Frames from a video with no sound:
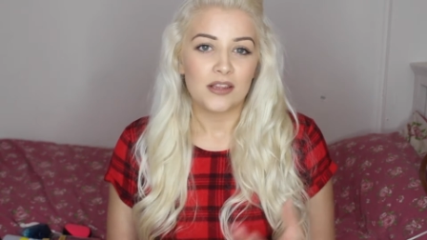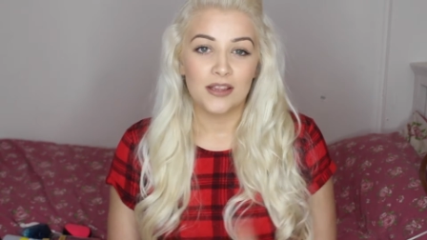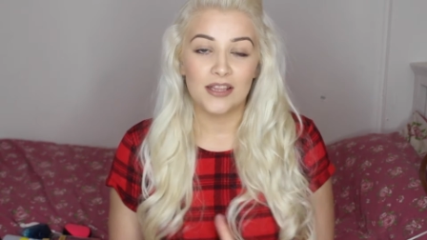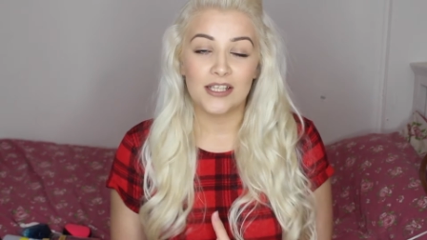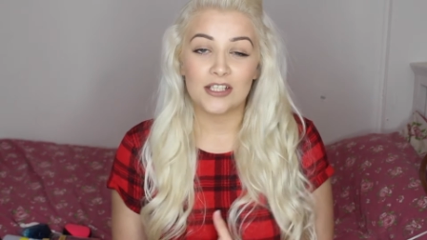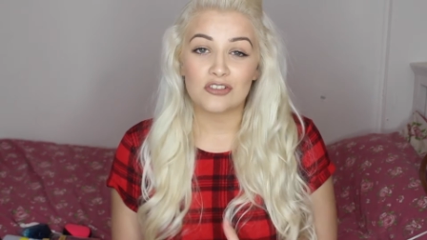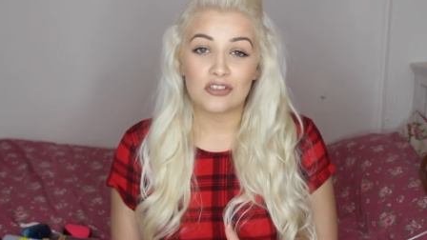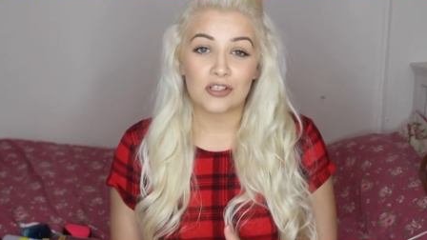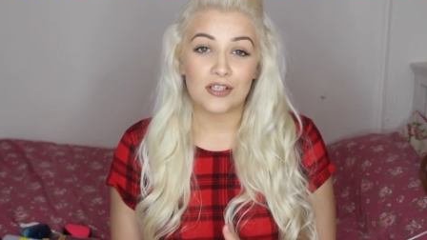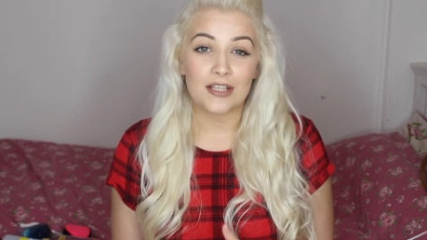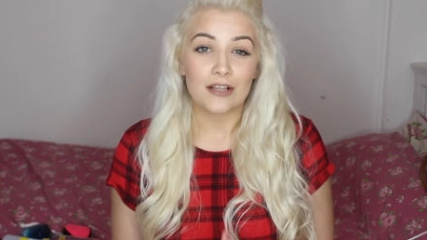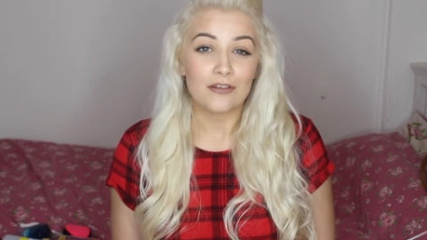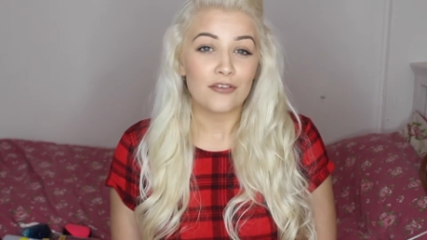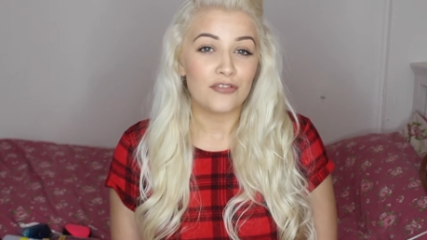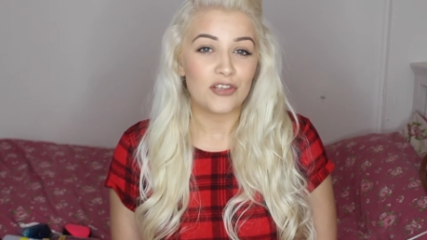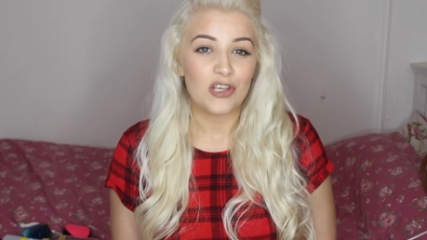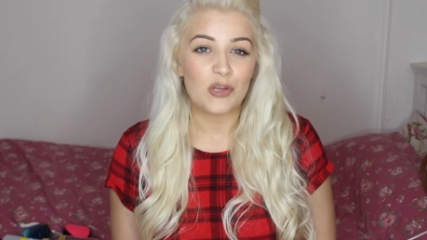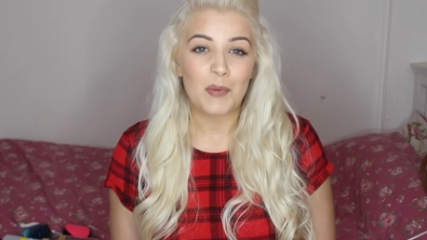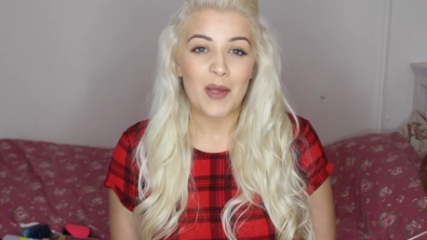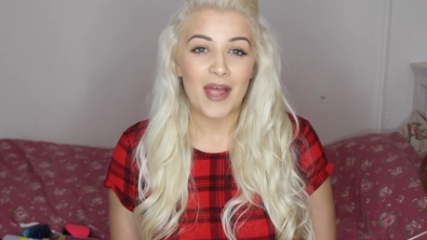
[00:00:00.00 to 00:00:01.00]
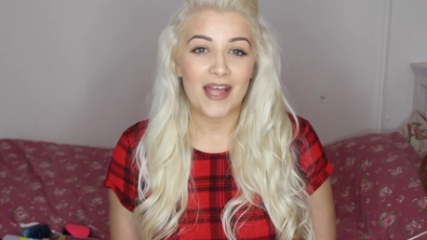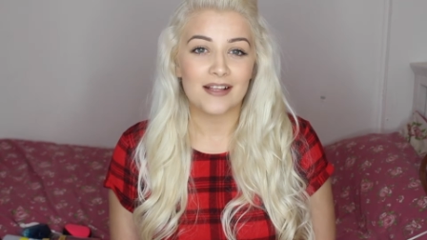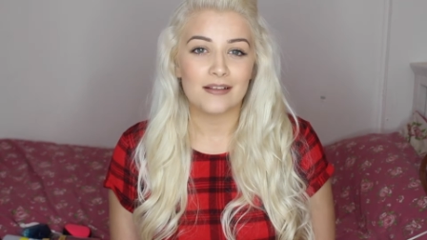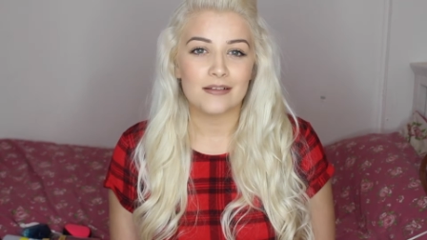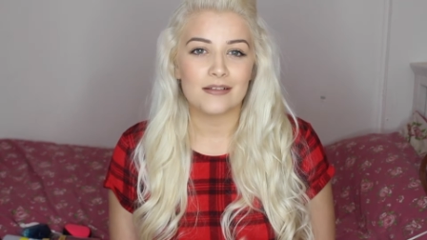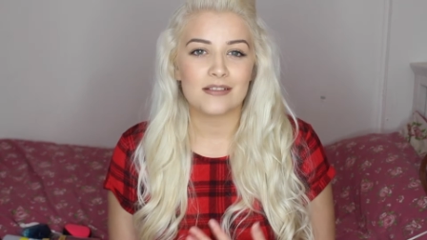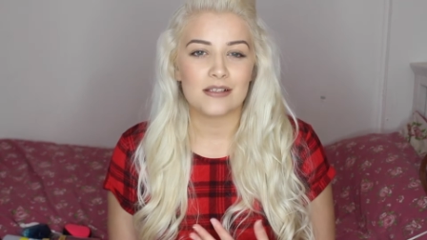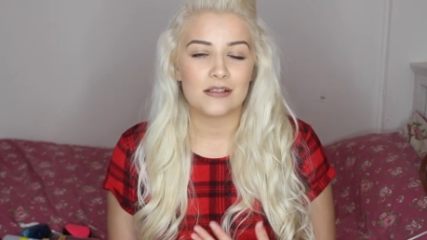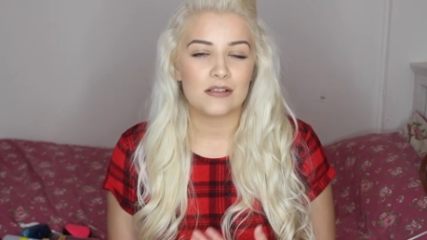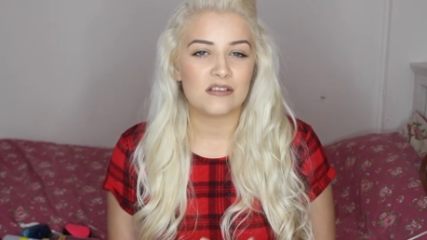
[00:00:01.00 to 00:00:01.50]
Literally a few
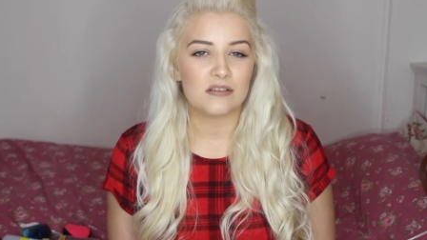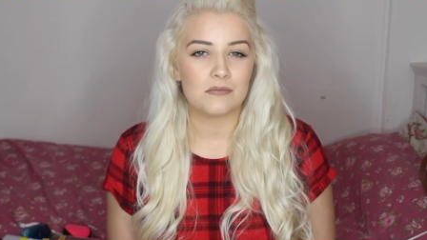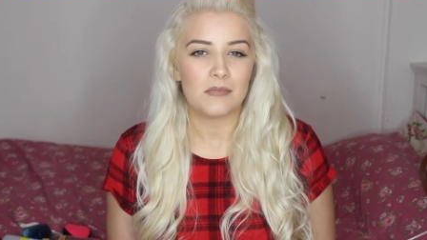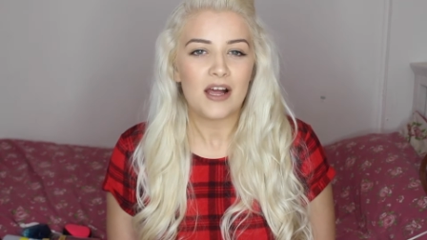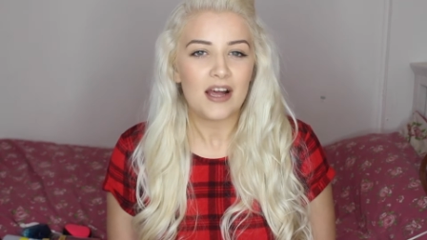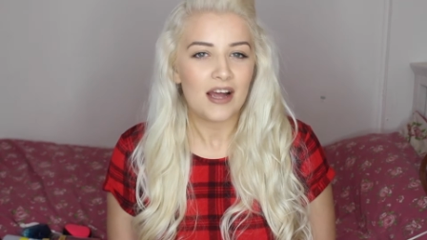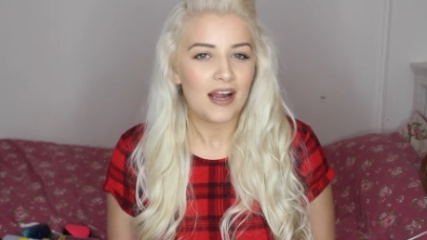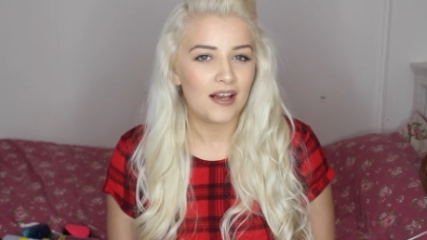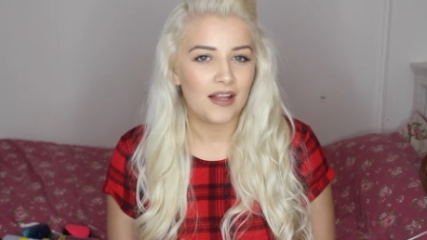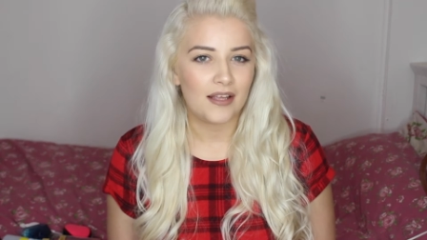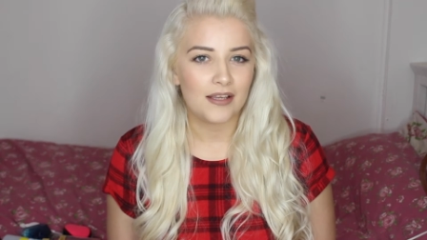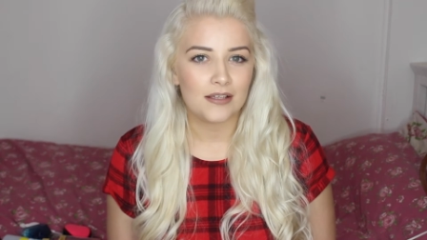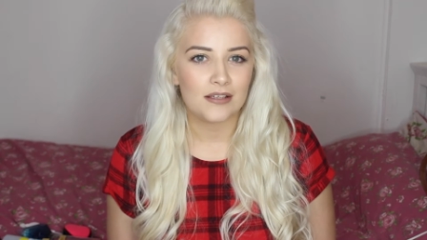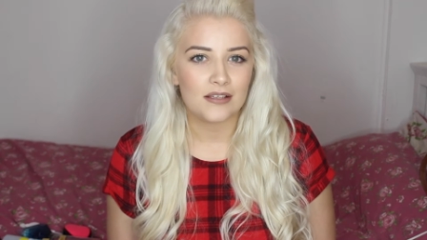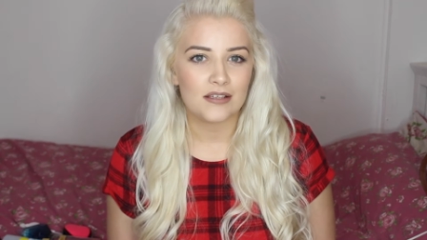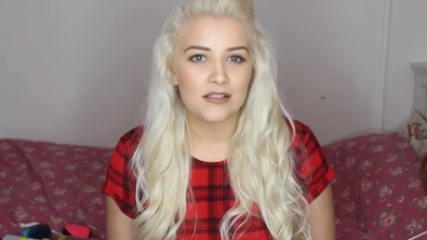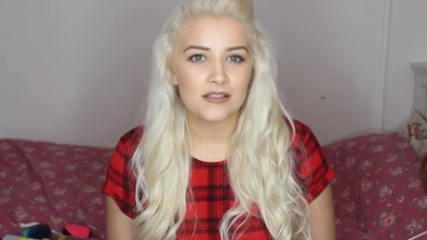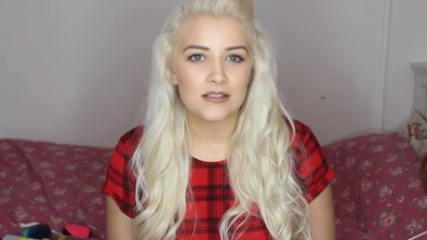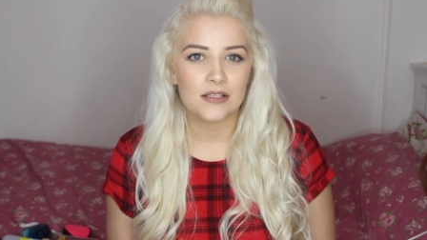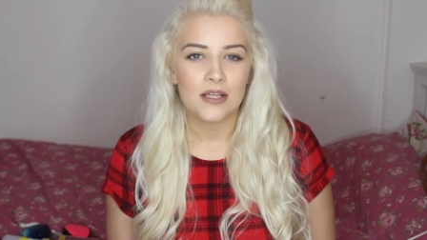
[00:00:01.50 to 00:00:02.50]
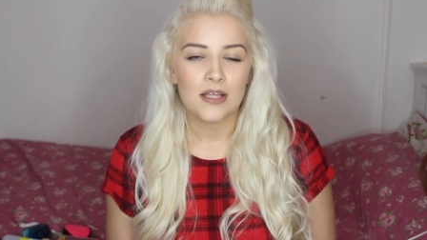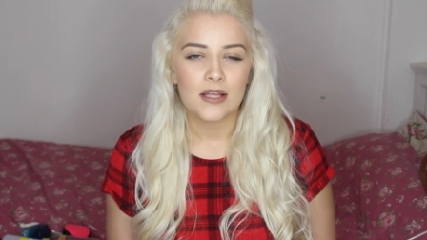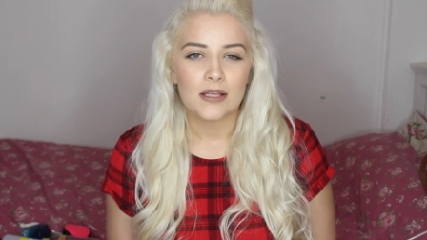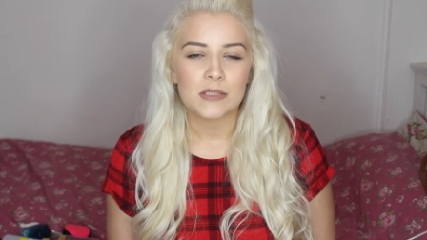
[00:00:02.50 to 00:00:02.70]
pens and some highlighters,